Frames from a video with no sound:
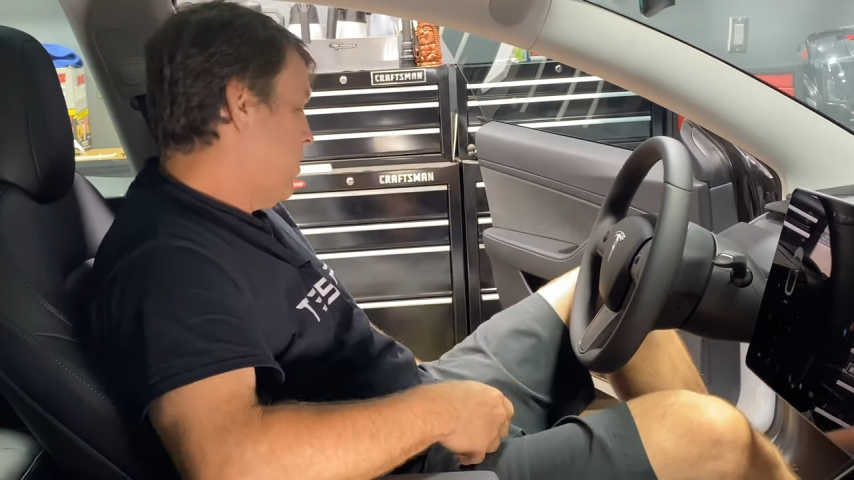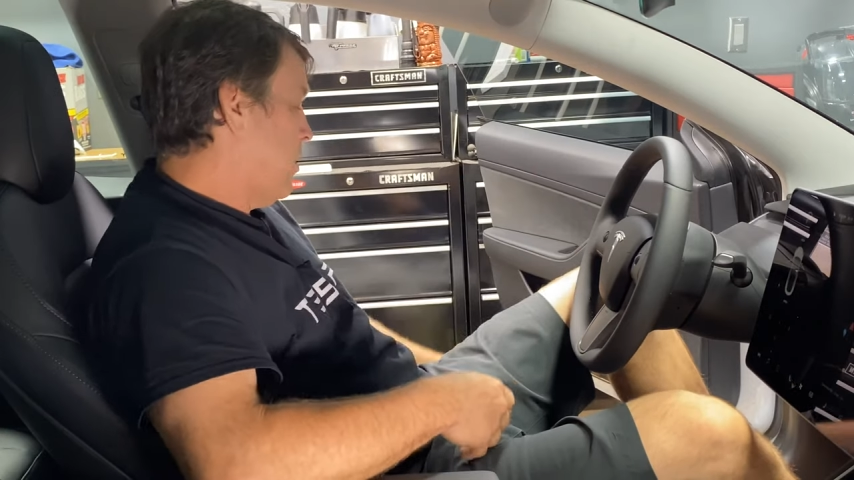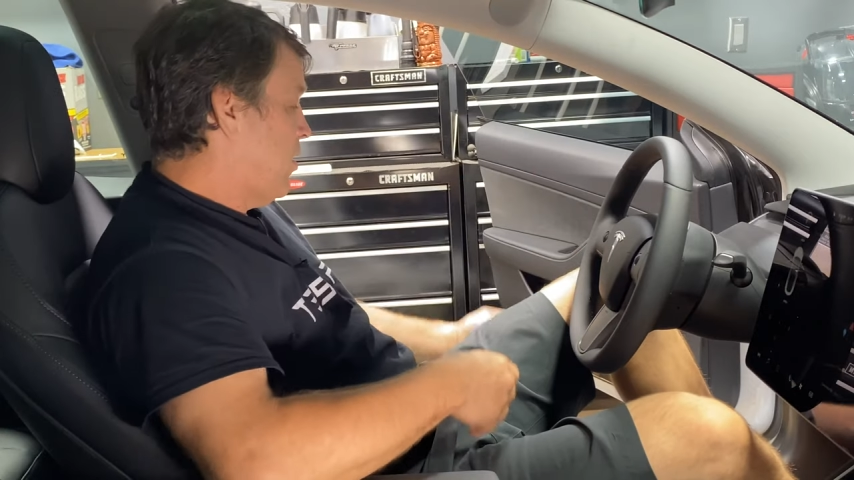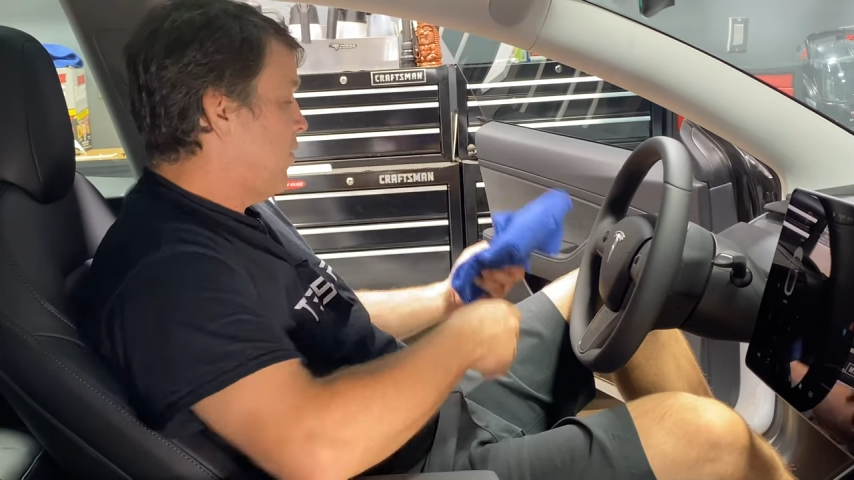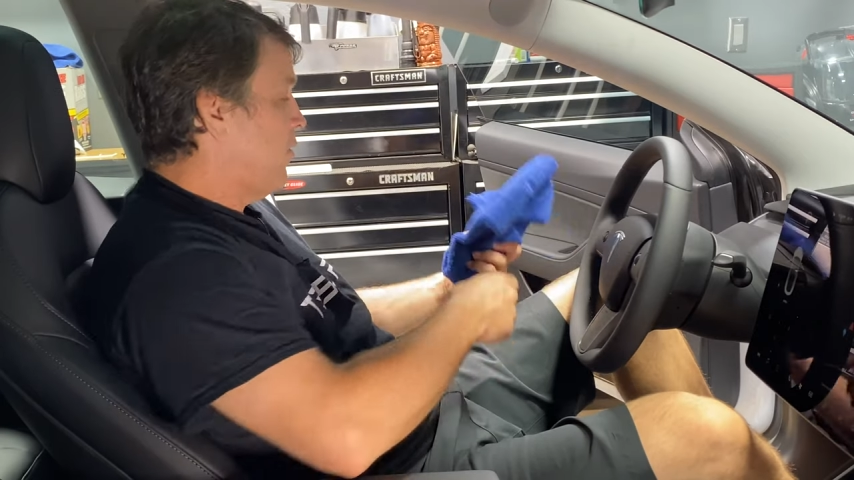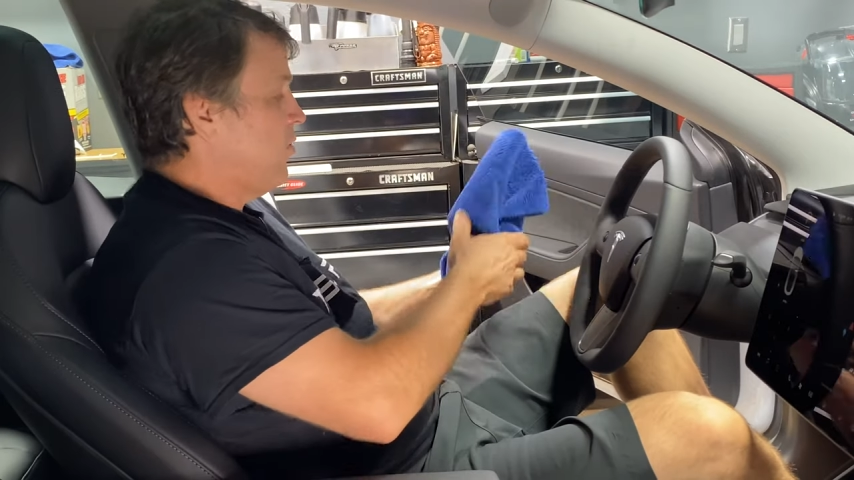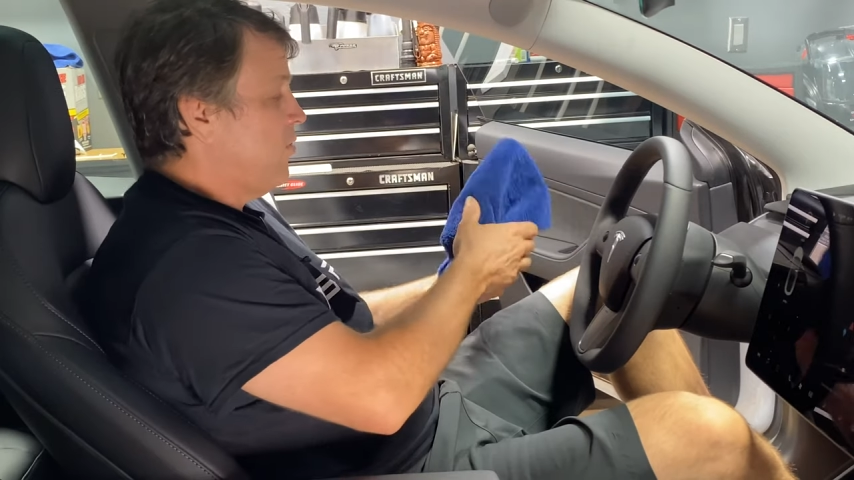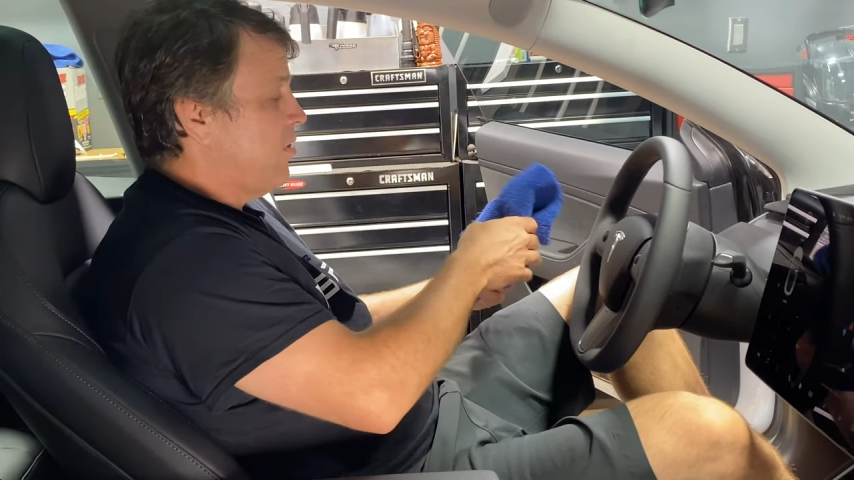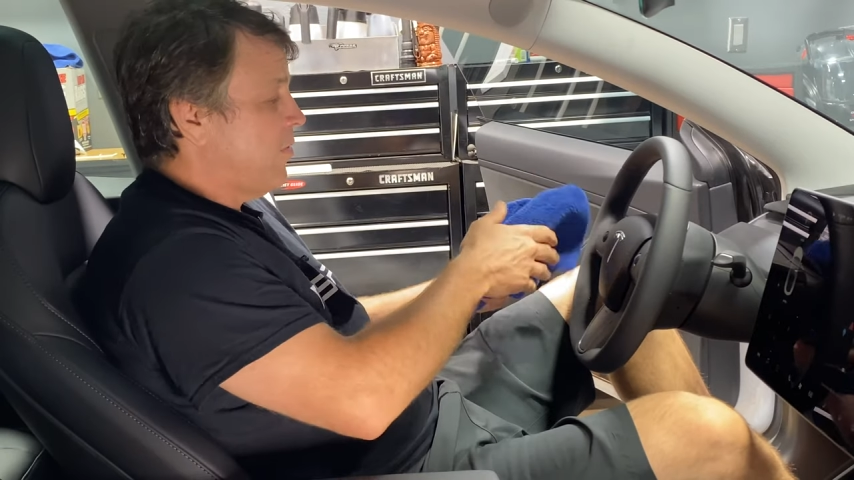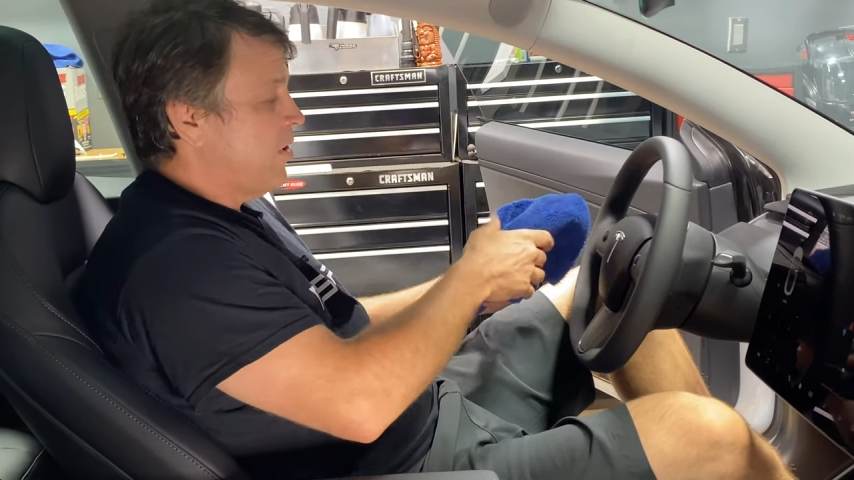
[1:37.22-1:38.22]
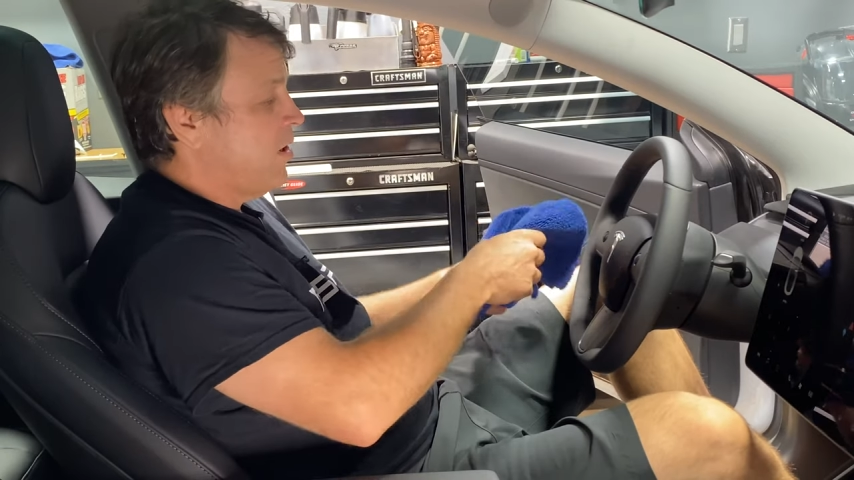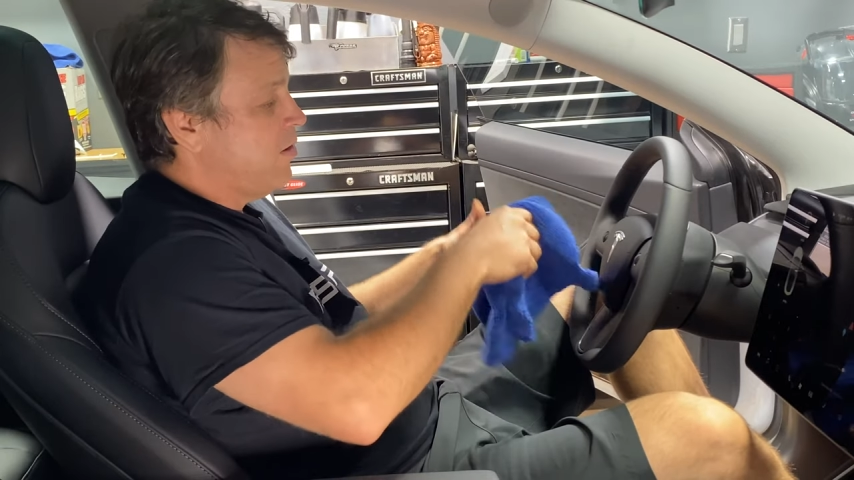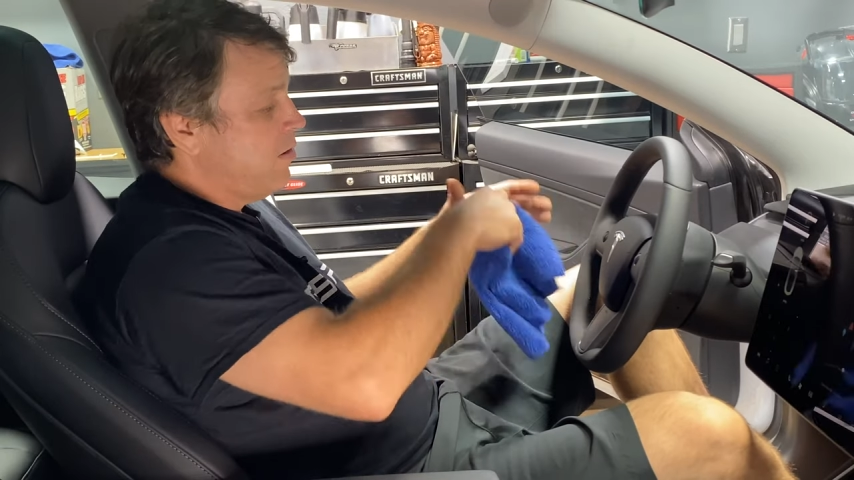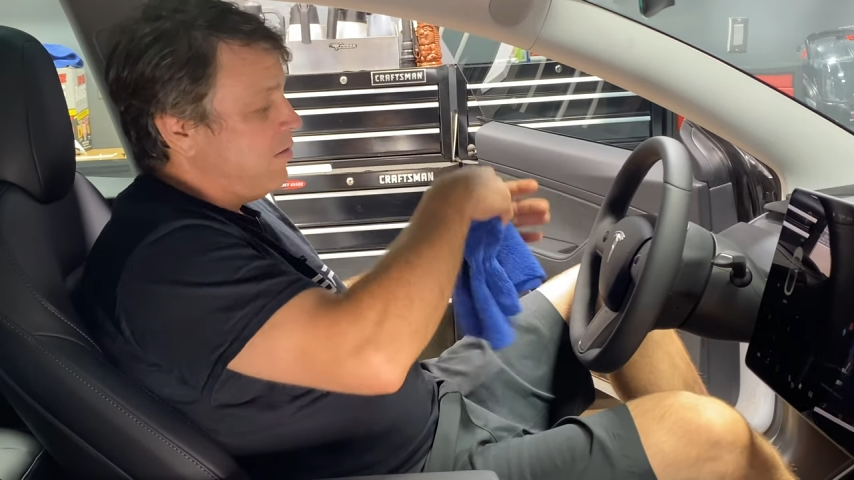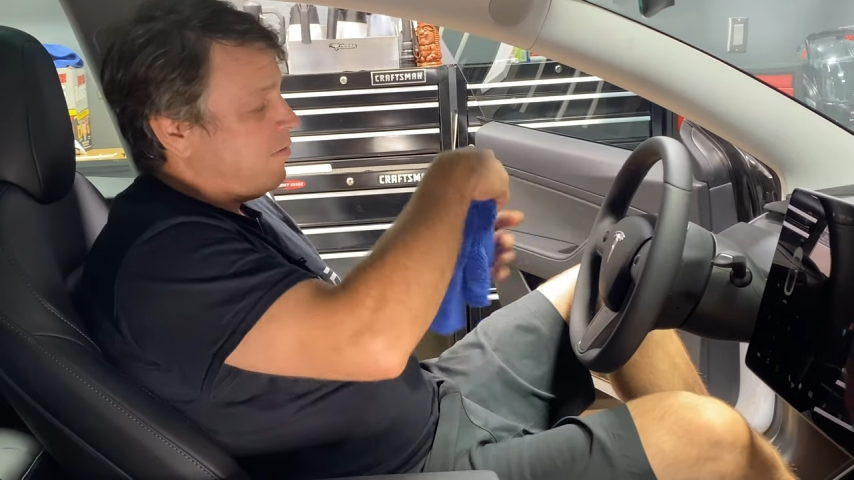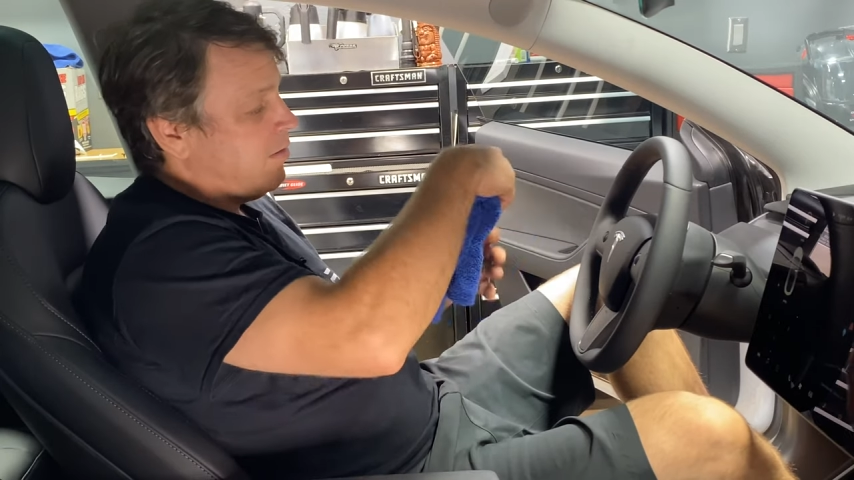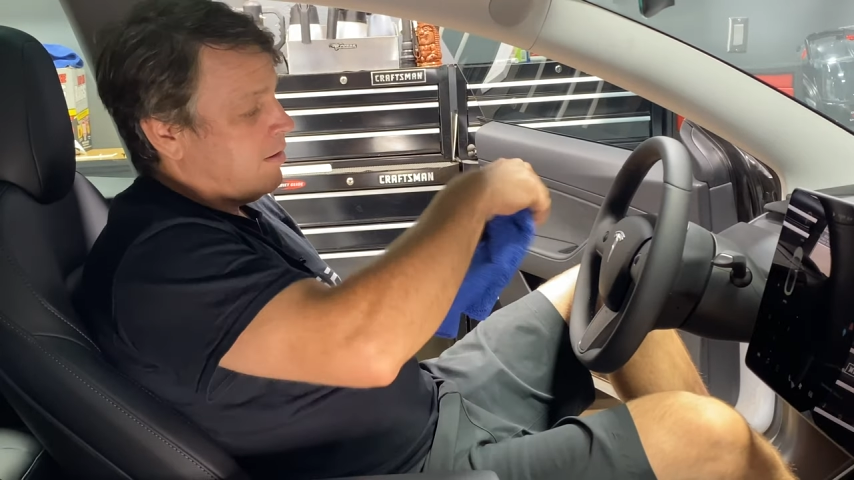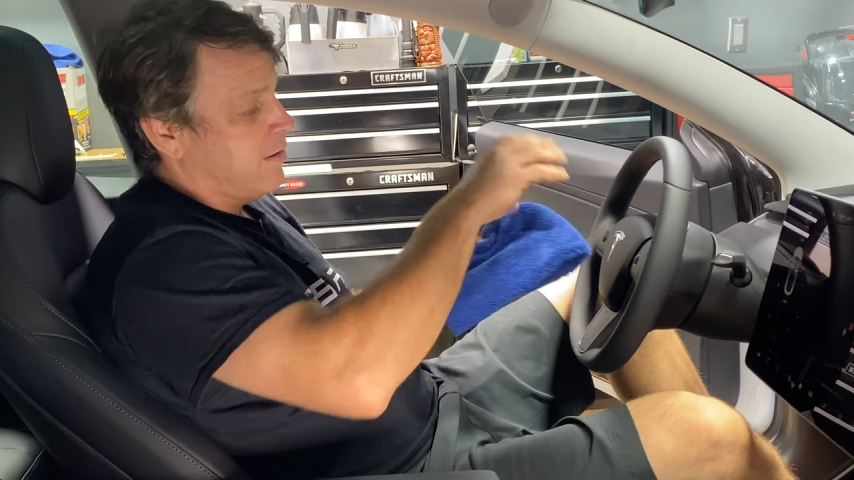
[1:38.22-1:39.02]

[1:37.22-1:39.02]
Another tool I'm going to use,